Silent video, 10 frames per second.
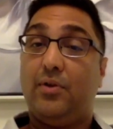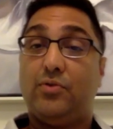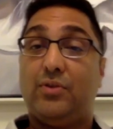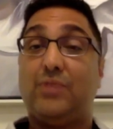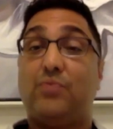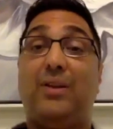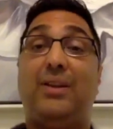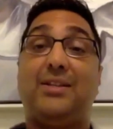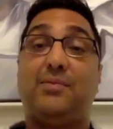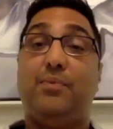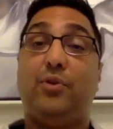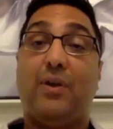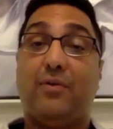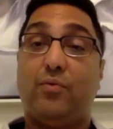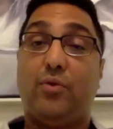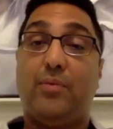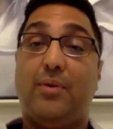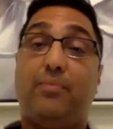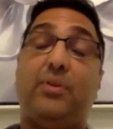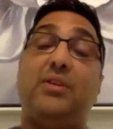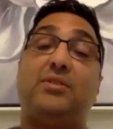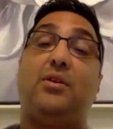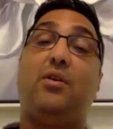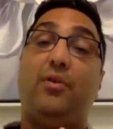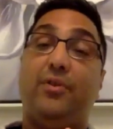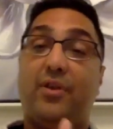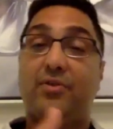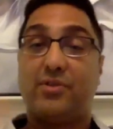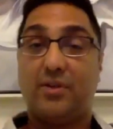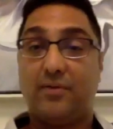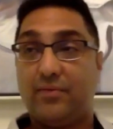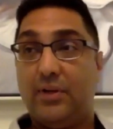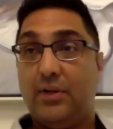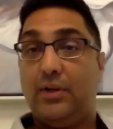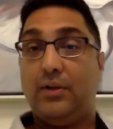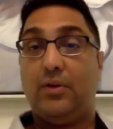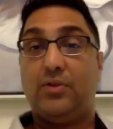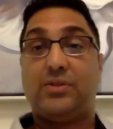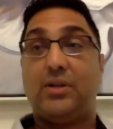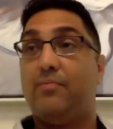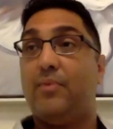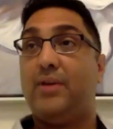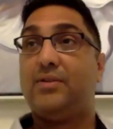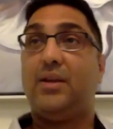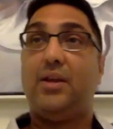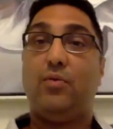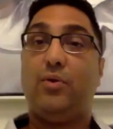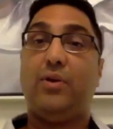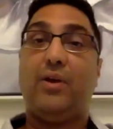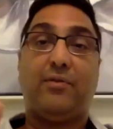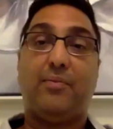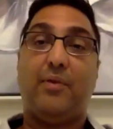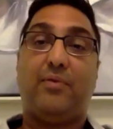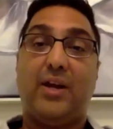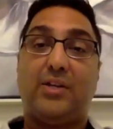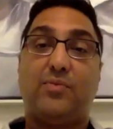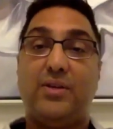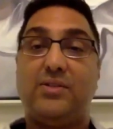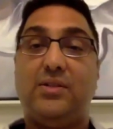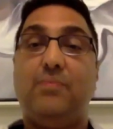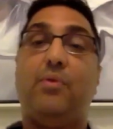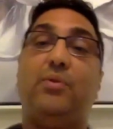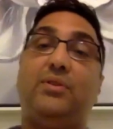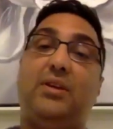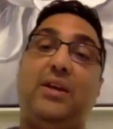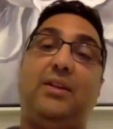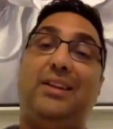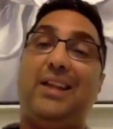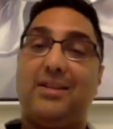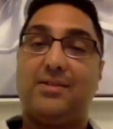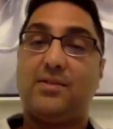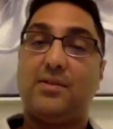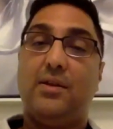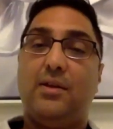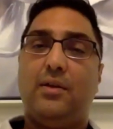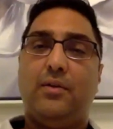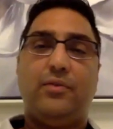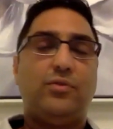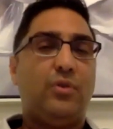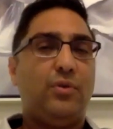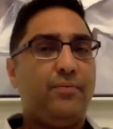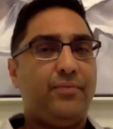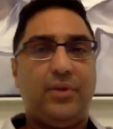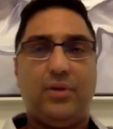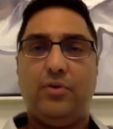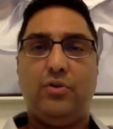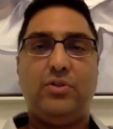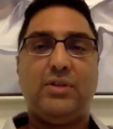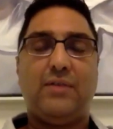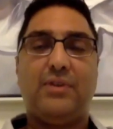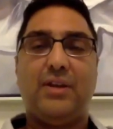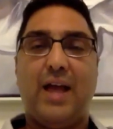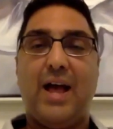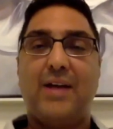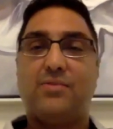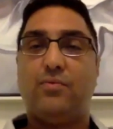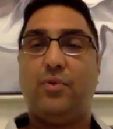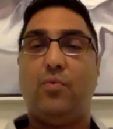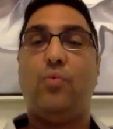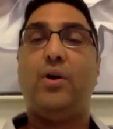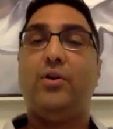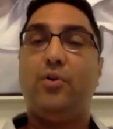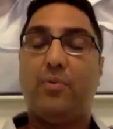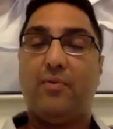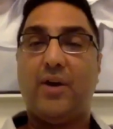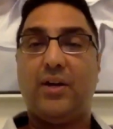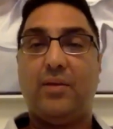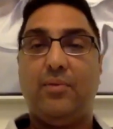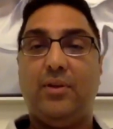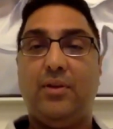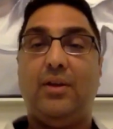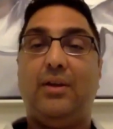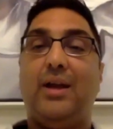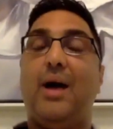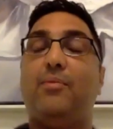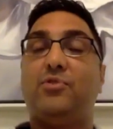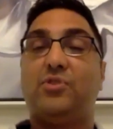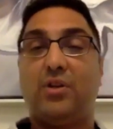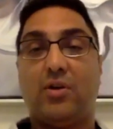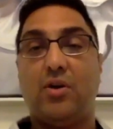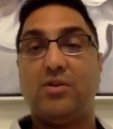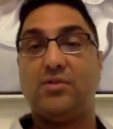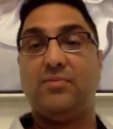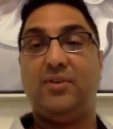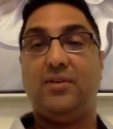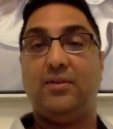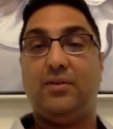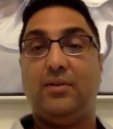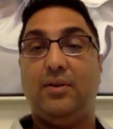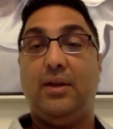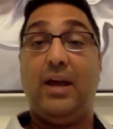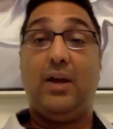So that's one less bill you have to worry about, plus all the other stuff. And some might say, hey, you have to pay for X, Y, Z, but we'll take less. So, you just have to ask, what are you providing me and how much is it going to cost me? Mm-hmm.